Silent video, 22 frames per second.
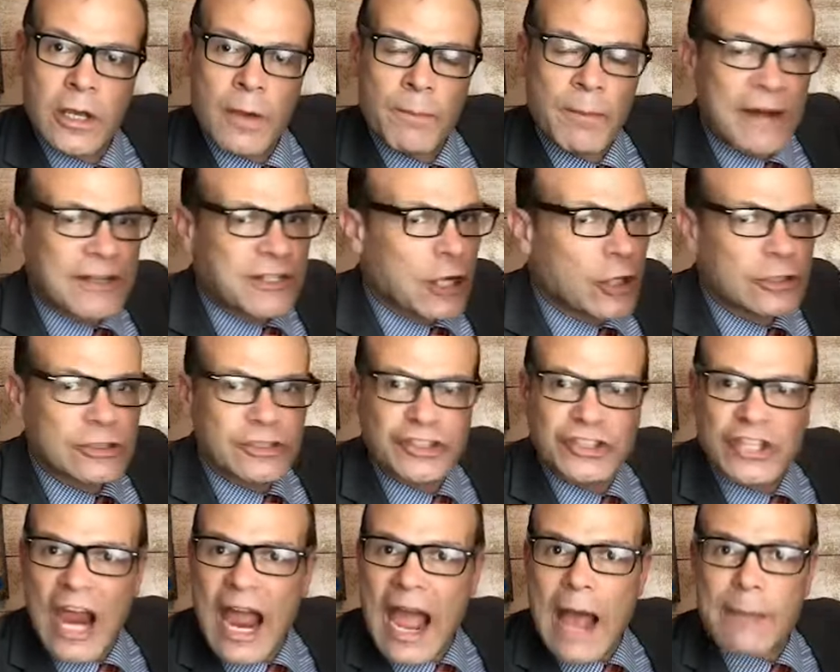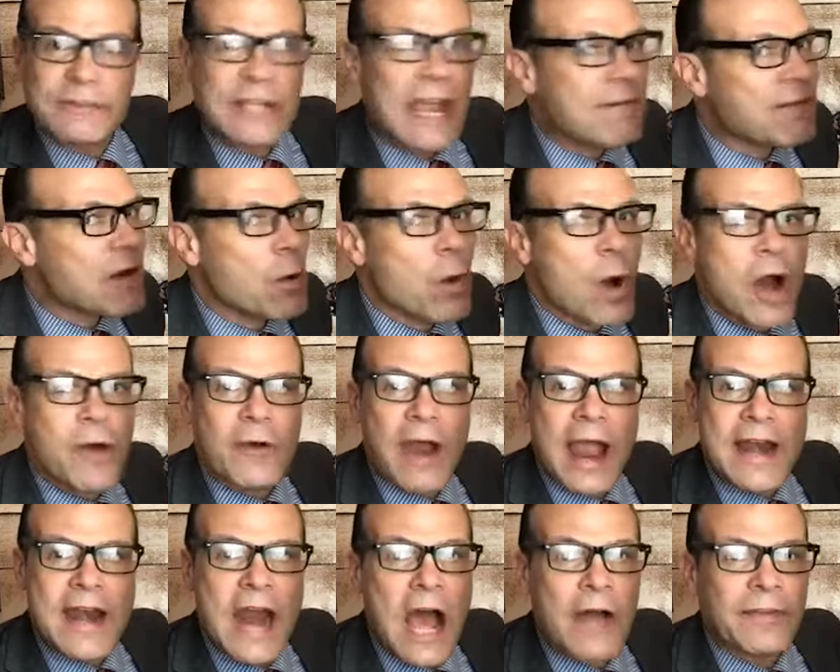But there's jobs everywhere
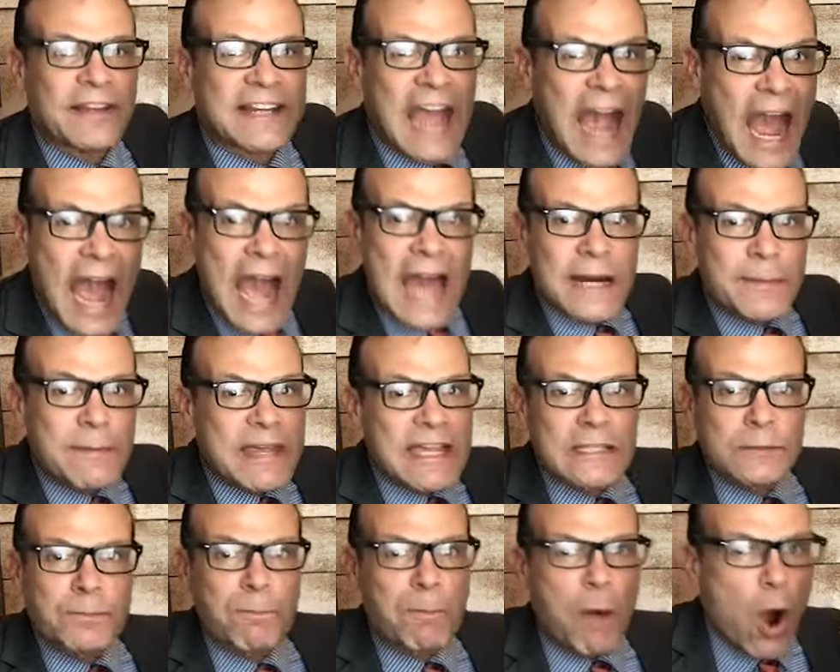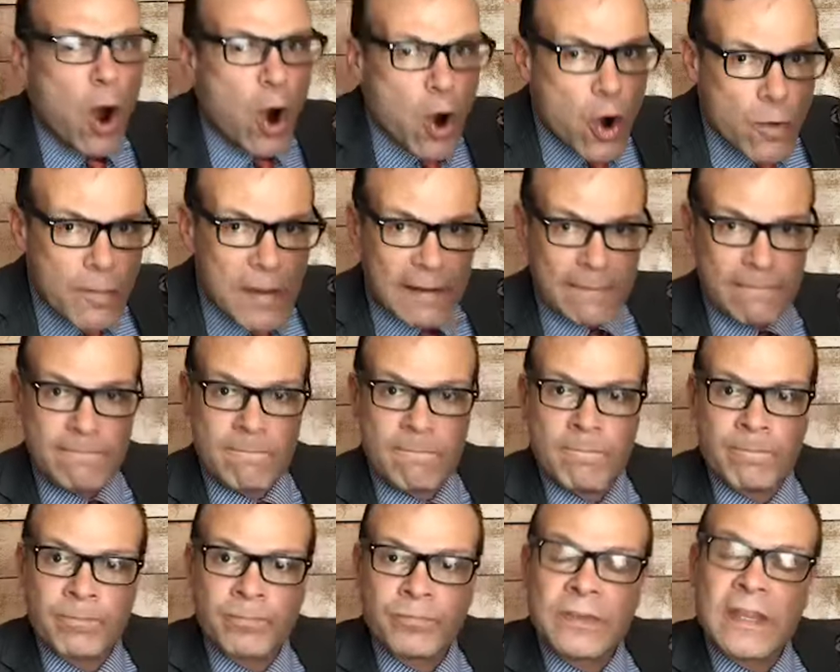right now. The economy is booming,
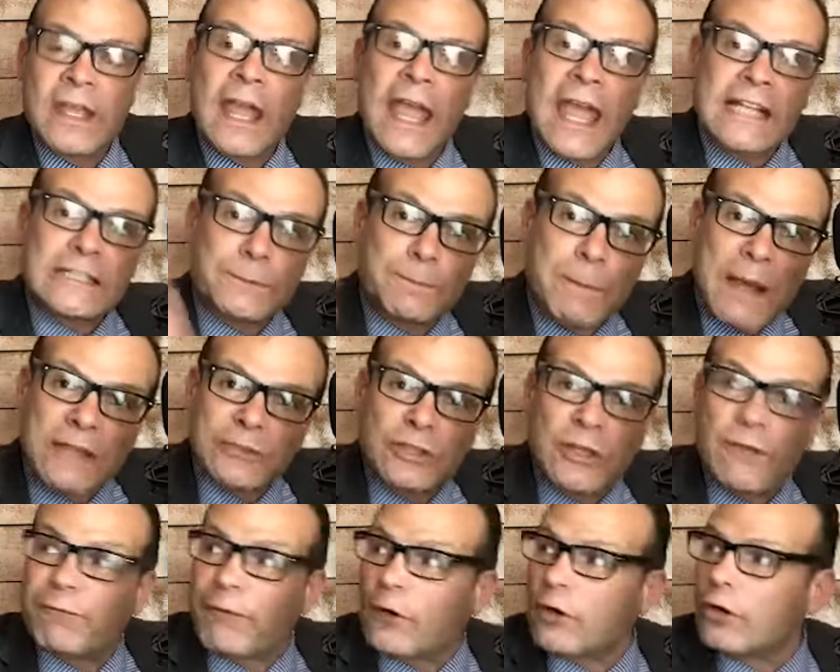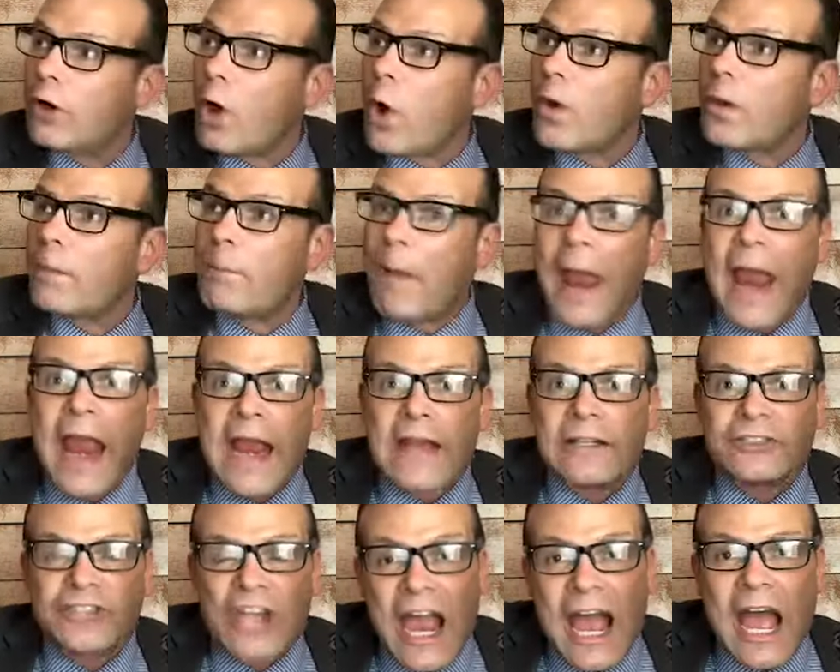especially for lower
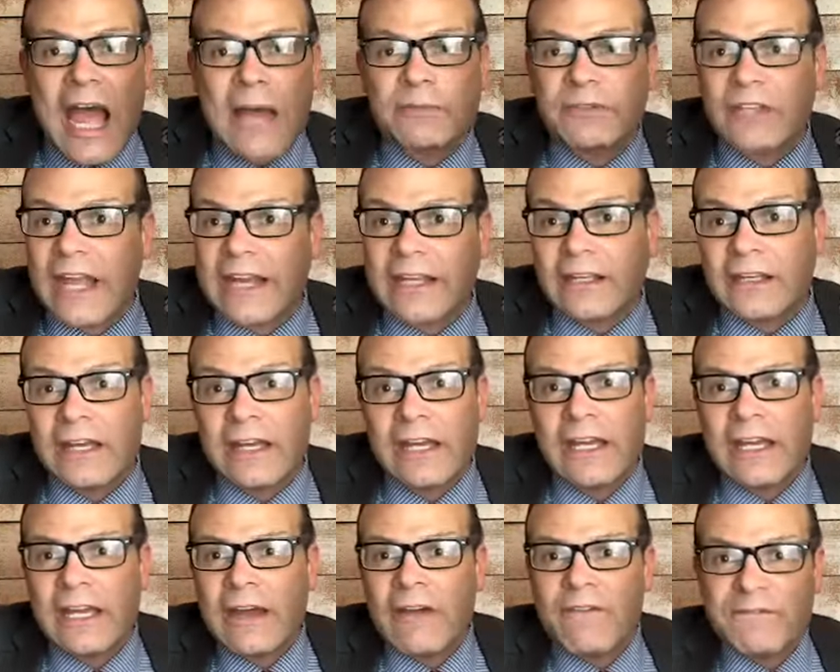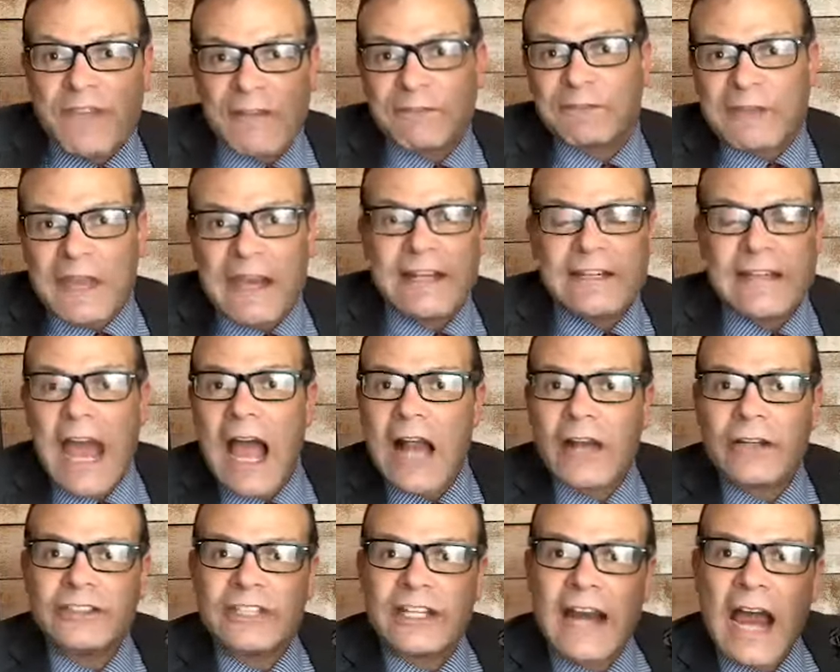paying jobs like fifteen
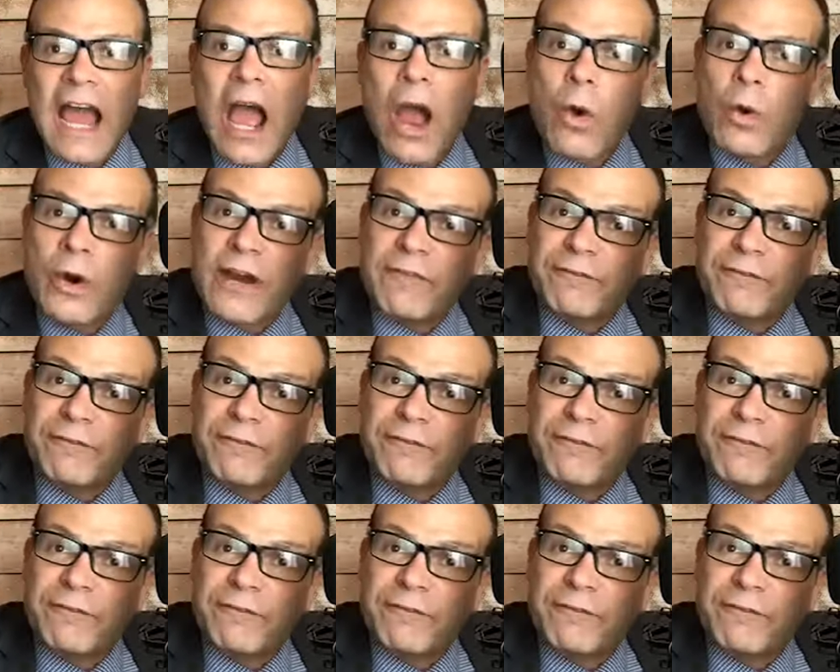dollars an hour.